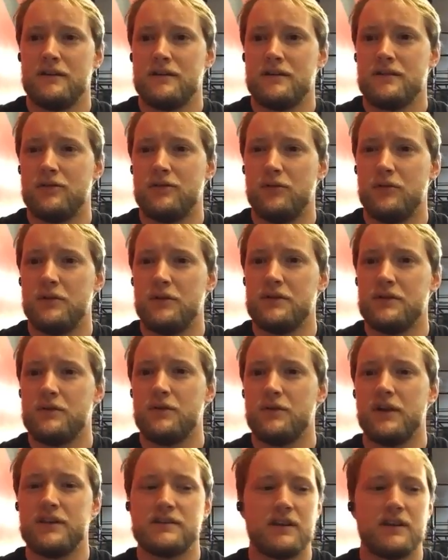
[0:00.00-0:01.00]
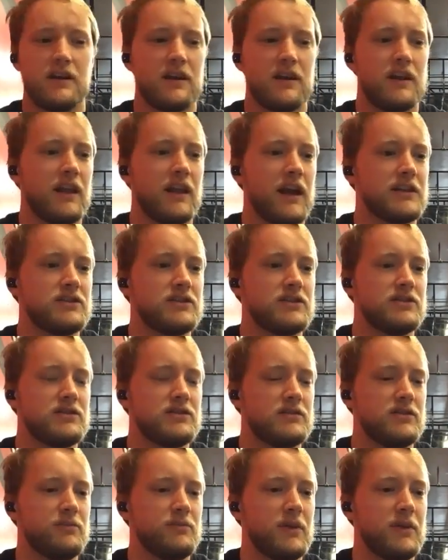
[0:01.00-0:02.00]
Cool. We'll get started in like
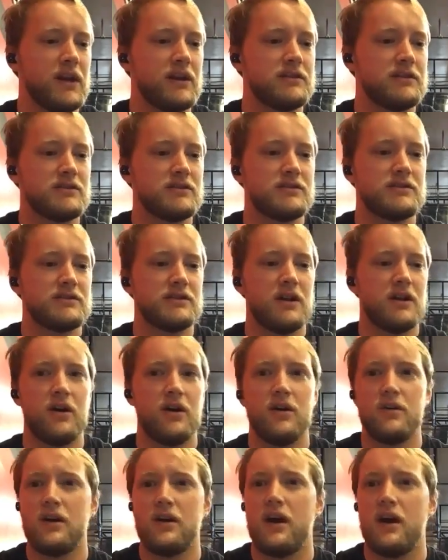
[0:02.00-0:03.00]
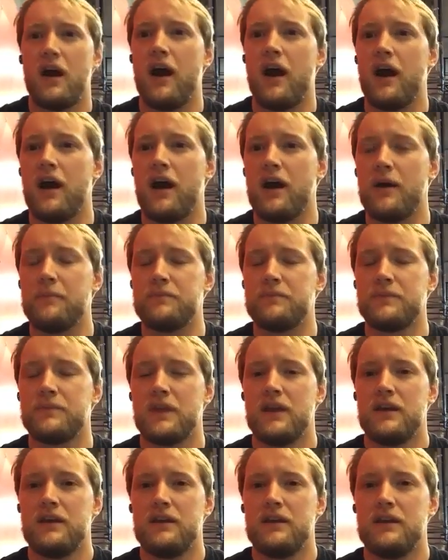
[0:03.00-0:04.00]
two minutes or so. Um,
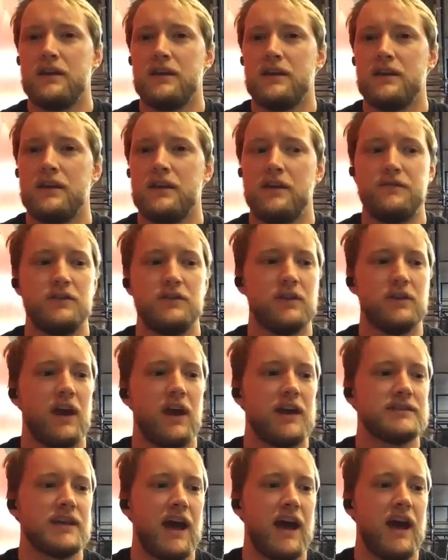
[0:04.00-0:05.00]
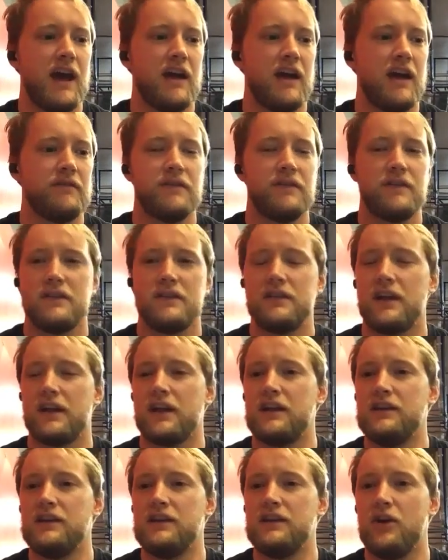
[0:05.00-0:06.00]
if you guys have like a
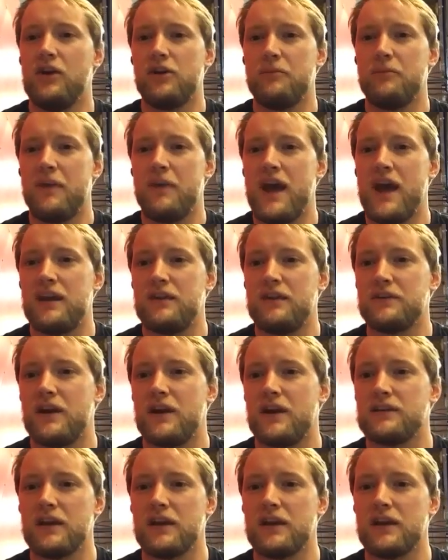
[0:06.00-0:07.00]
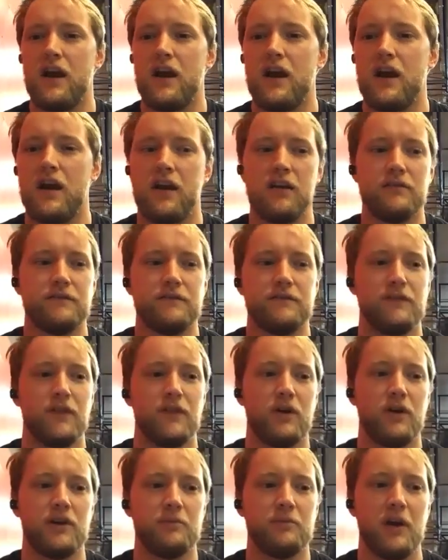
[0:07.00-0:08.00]
yoga mat, if you're on like a hard floor, you
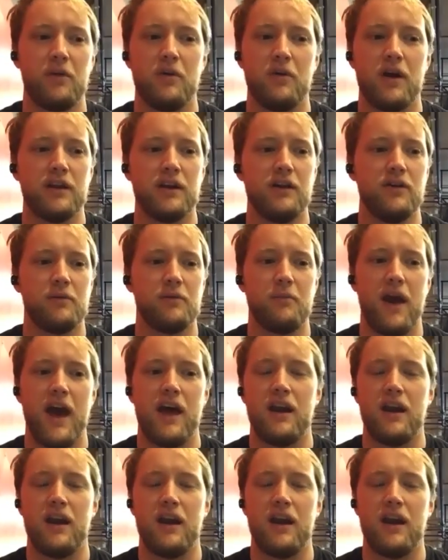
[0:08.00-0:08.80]
might want a yoga mat.